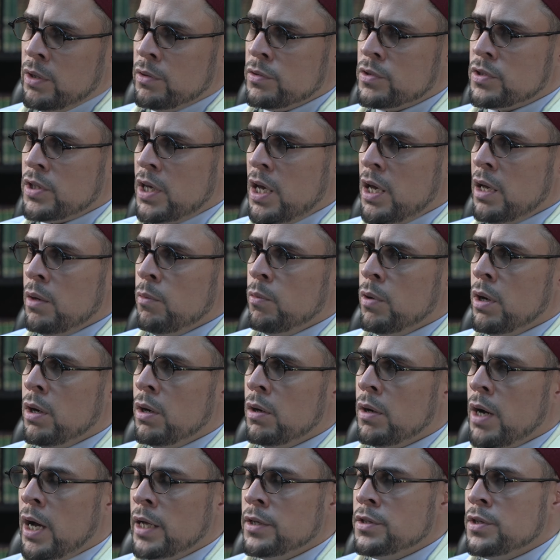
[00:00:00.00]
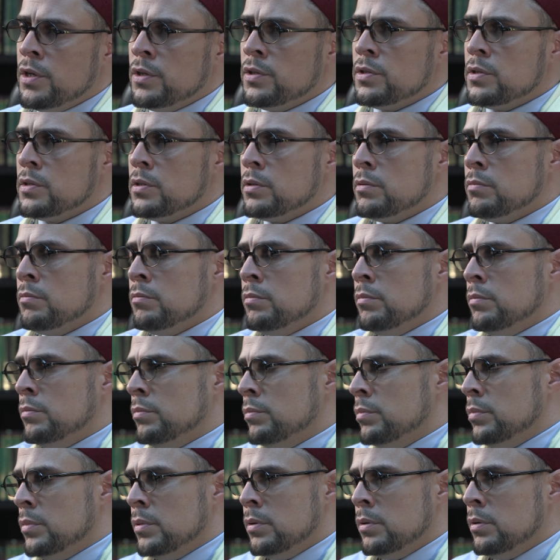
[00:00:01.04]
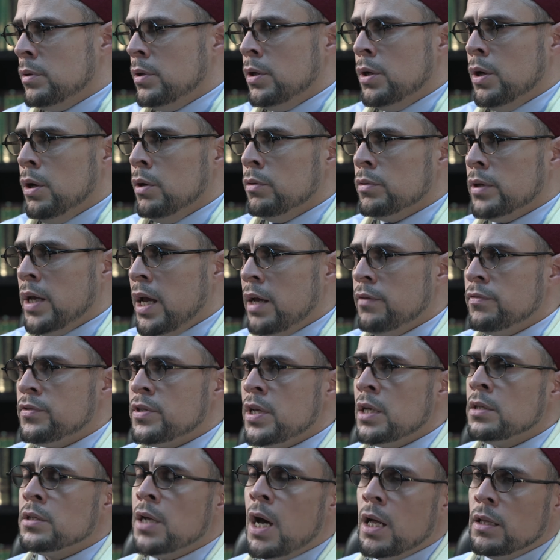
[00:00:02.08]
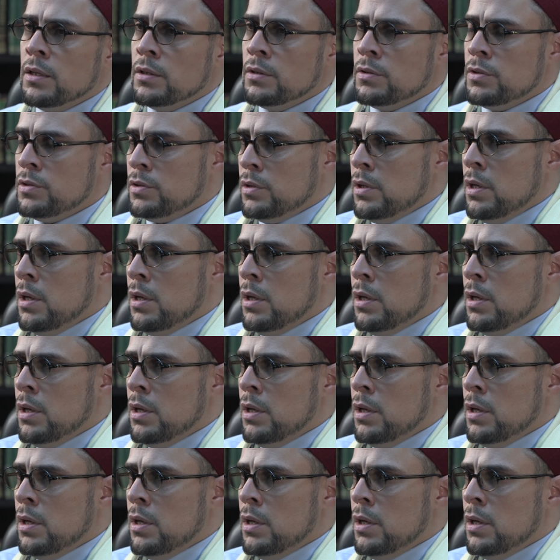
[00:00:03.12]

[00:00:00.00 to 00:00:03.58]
don't say, well, I just, you know, gave $10